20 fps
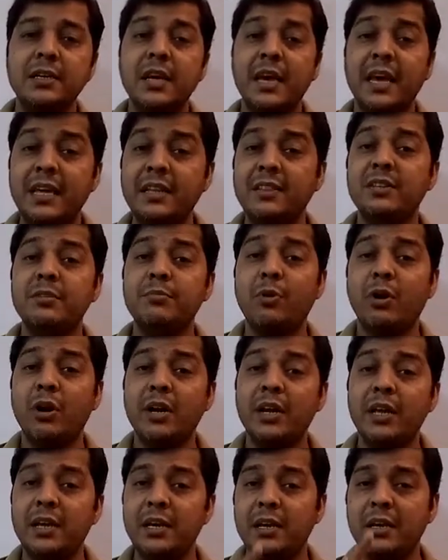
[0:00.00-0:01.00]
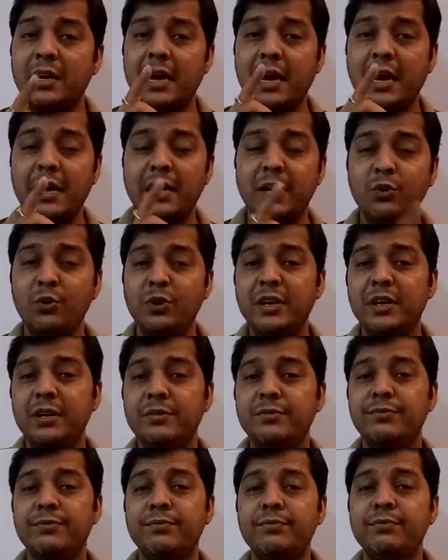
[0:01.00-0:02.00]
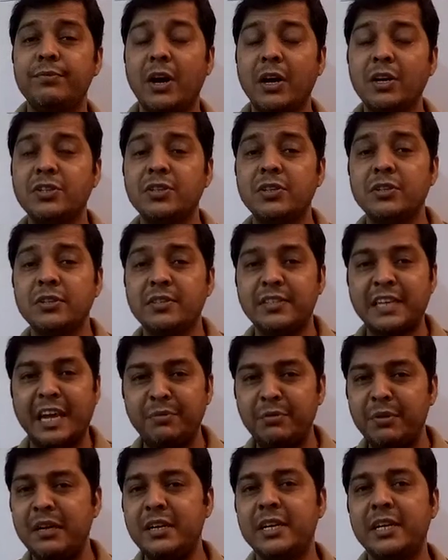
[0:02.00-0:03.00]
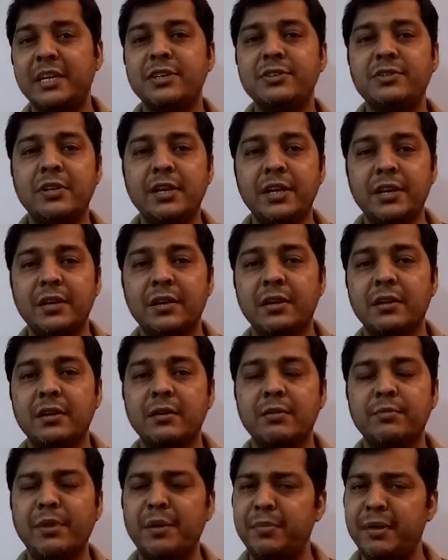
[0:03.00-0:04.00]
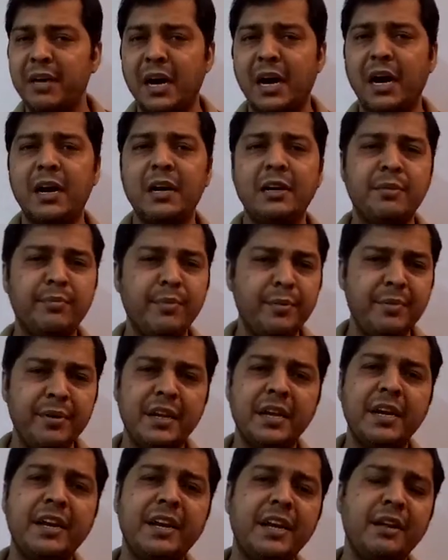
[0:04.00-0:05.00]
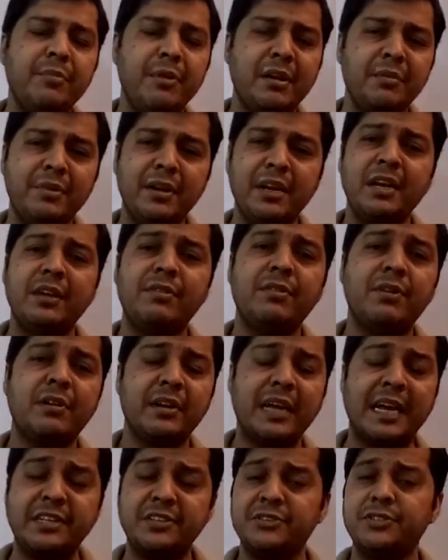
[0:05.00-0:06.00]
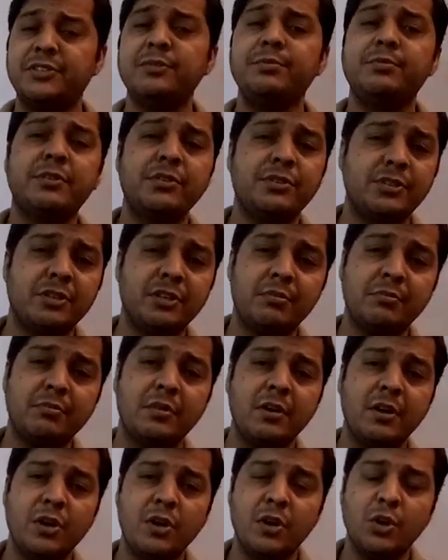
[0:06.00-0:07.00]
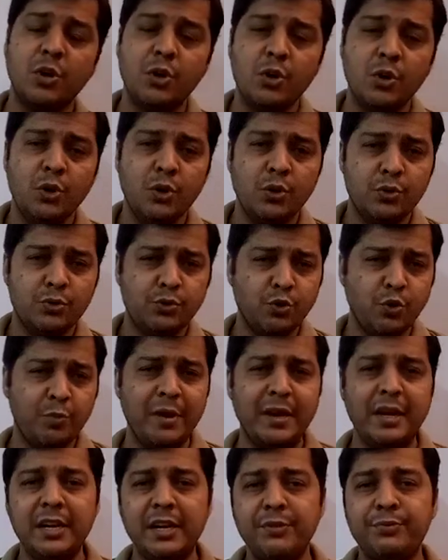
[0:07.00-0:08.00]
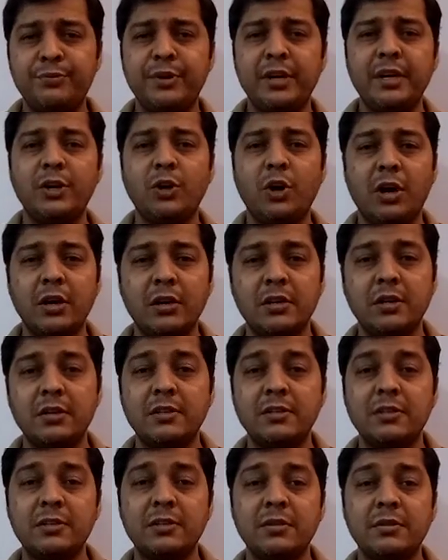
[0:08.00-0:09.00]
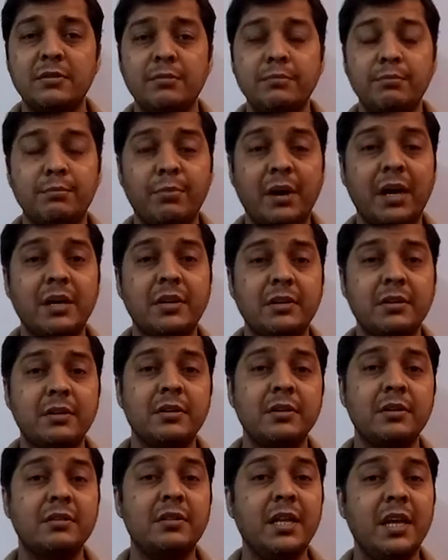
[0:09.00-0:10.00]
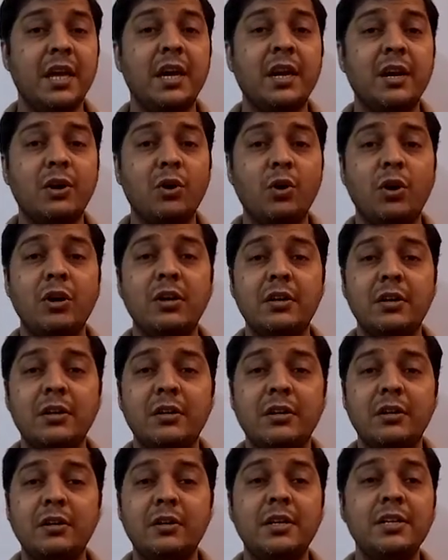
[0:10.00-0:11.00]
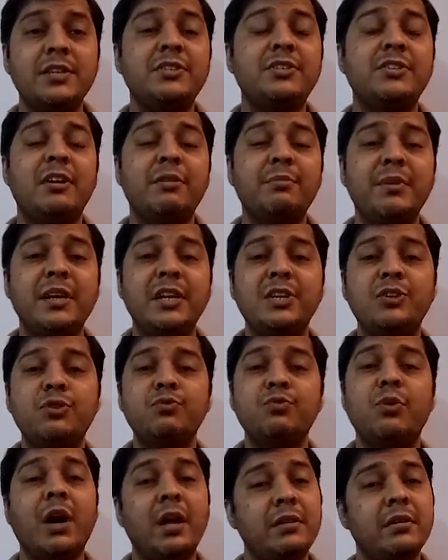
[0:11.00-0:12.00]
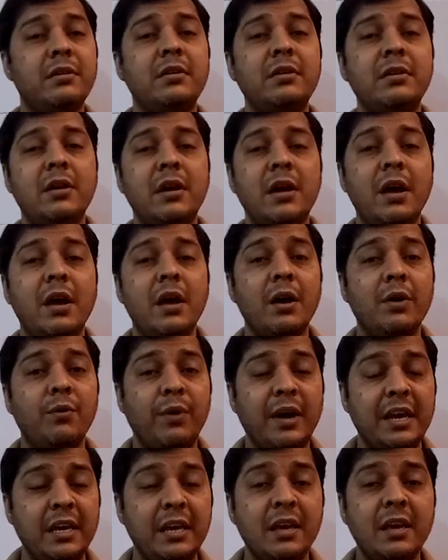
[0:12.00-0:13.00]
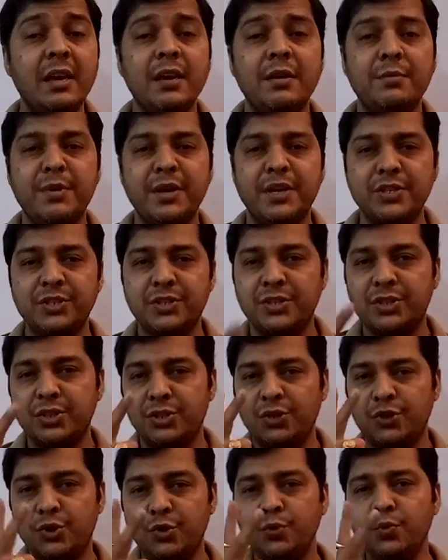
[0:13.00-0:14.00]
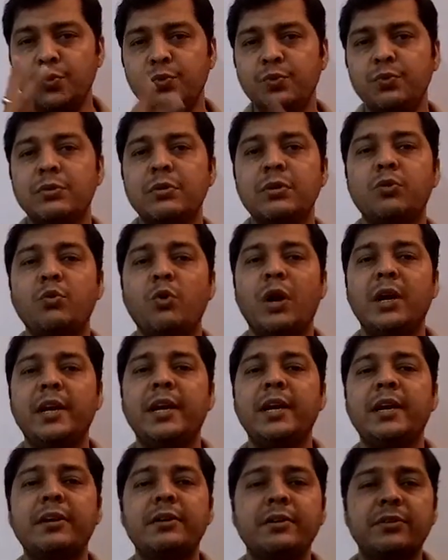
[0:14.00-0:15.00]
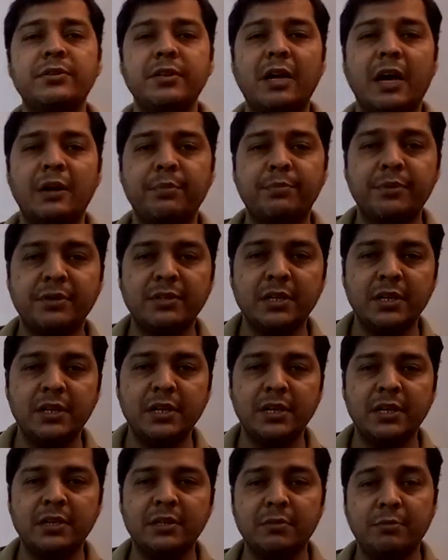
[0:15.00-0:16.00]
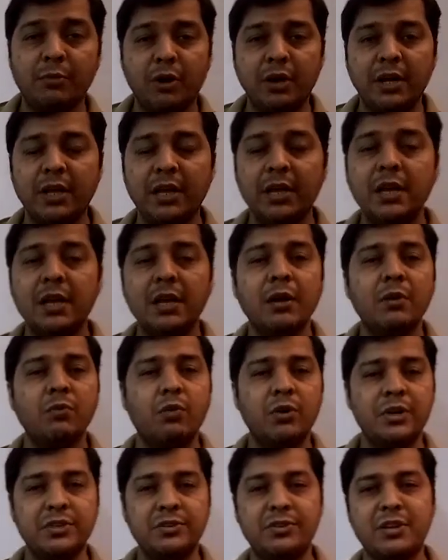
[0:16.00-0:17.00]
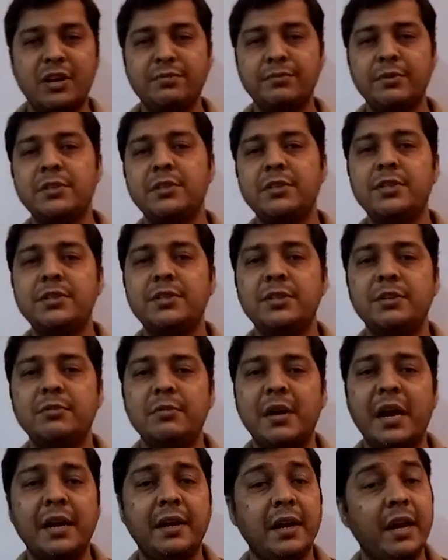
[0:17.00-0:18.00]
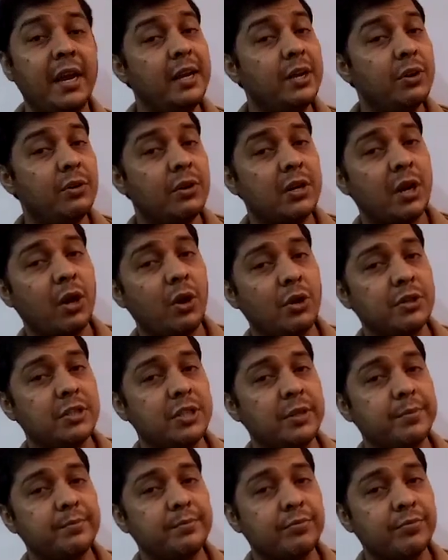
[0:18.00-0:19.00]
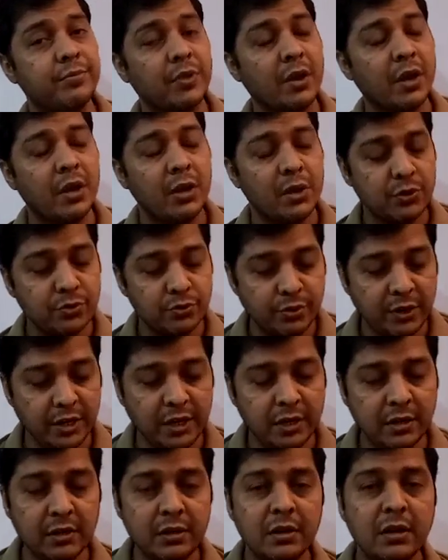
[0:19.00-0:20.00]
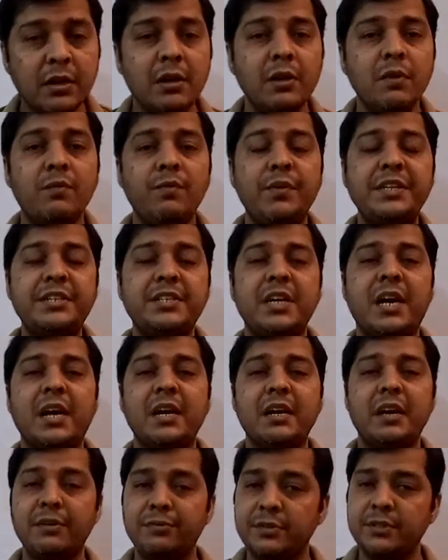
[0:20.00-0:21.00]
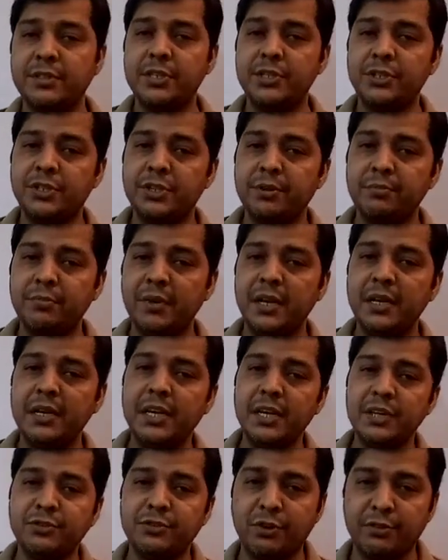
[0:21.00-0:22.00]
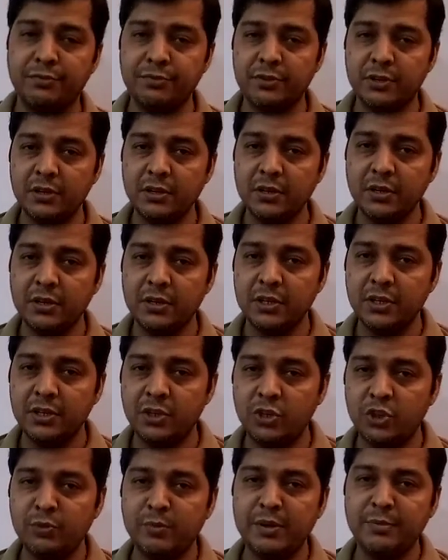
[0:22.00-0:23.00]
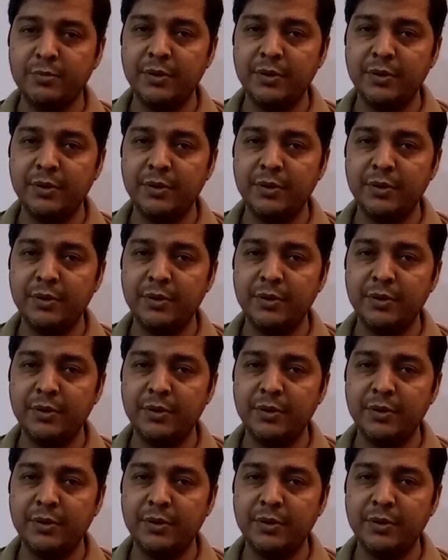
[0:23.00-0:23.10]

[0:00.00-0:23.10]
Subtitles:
in the body and doing functions simultaneously. Maybe heart, maybe kidney, maybe liver, digestive system. So many different organs, but they are not disturbing to other. Why? Because the two coordinators are present in the body, what is nervous system and endocrinology. So here we'll start a nervous system in case of the human